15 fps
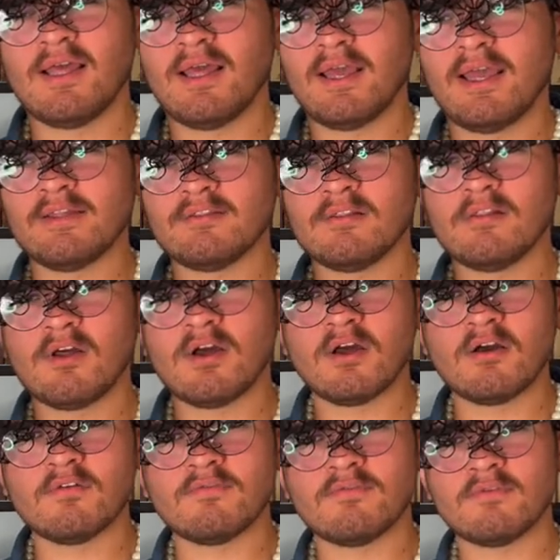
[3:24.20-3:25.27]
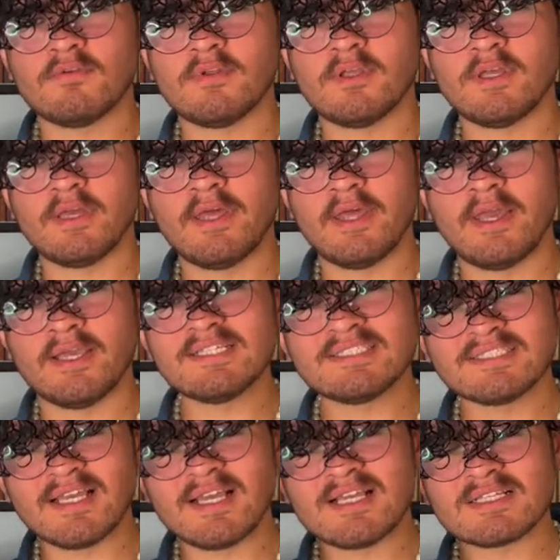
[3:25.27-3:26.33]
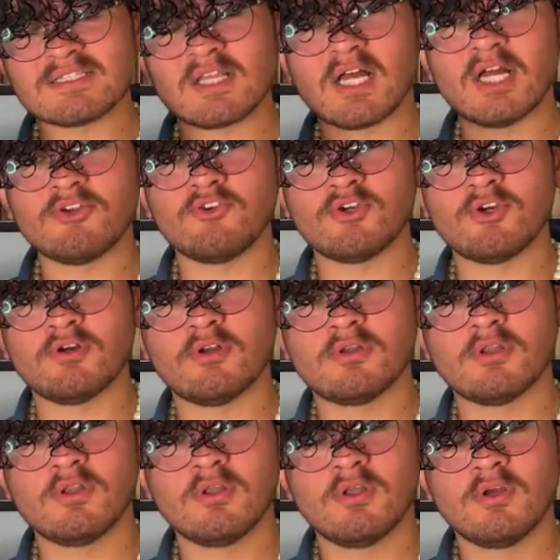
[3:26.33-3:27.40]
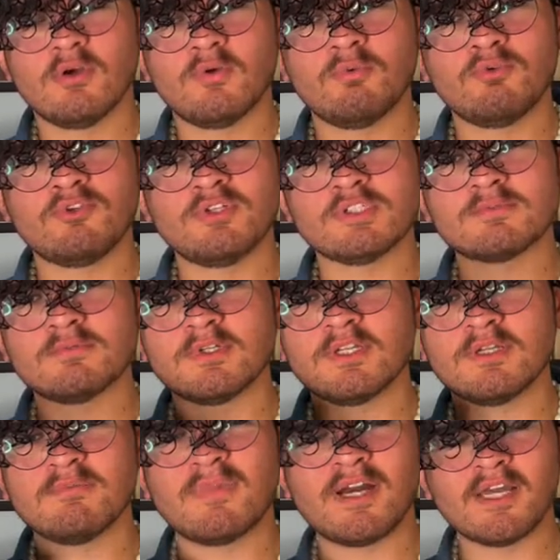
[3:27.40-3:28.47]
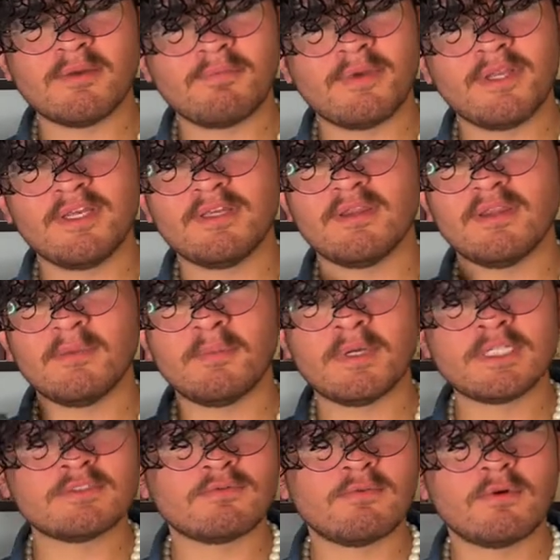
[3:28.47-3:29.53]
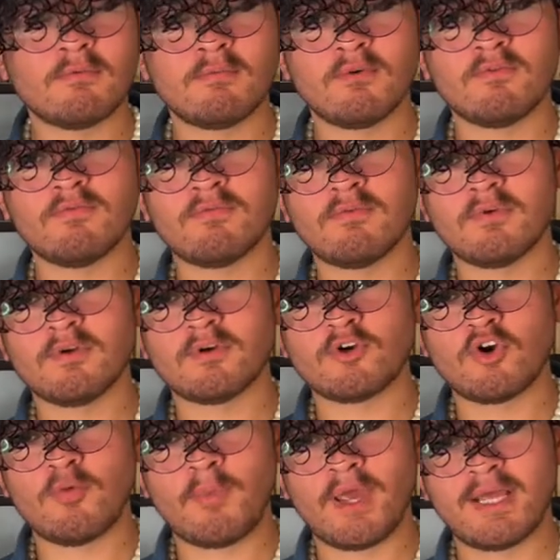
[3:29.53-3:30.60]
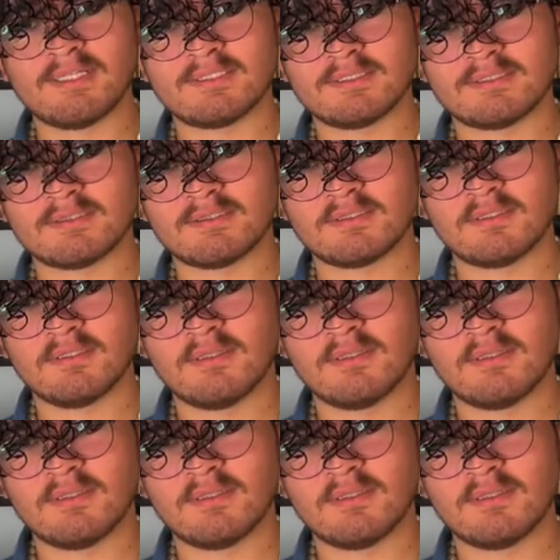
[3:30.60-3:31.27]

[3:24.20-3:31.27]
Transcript: and love, it stays logical, which is, in my opinion, the best form of romance.